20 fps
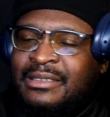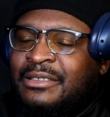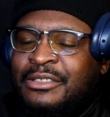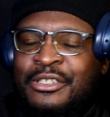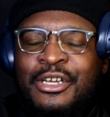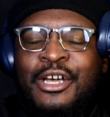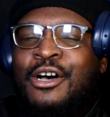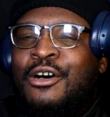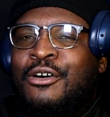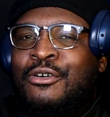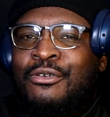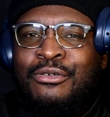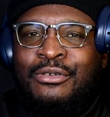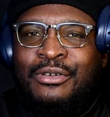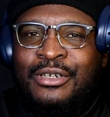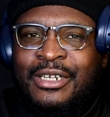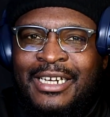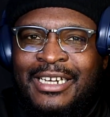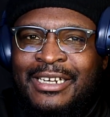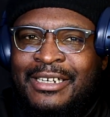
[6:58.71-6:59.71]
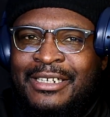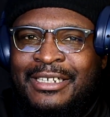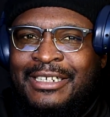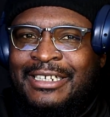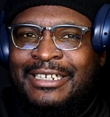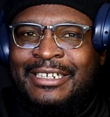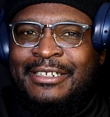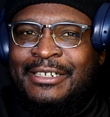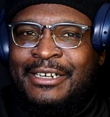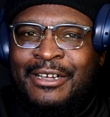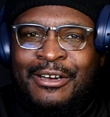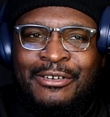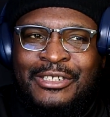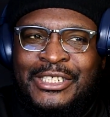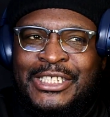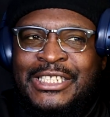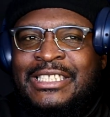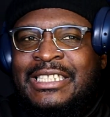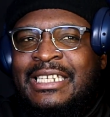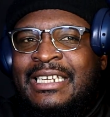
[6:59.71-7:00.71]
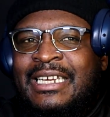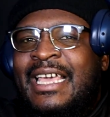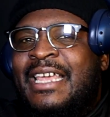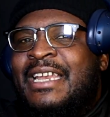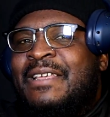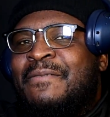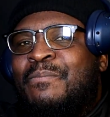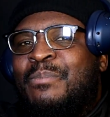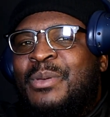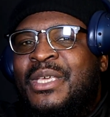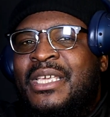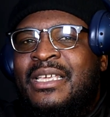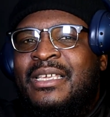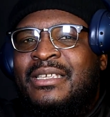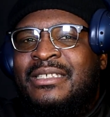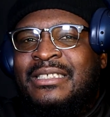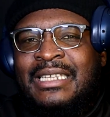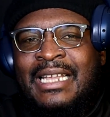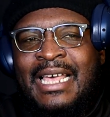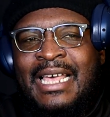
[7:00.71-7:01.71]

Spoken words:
no, just let it be. It's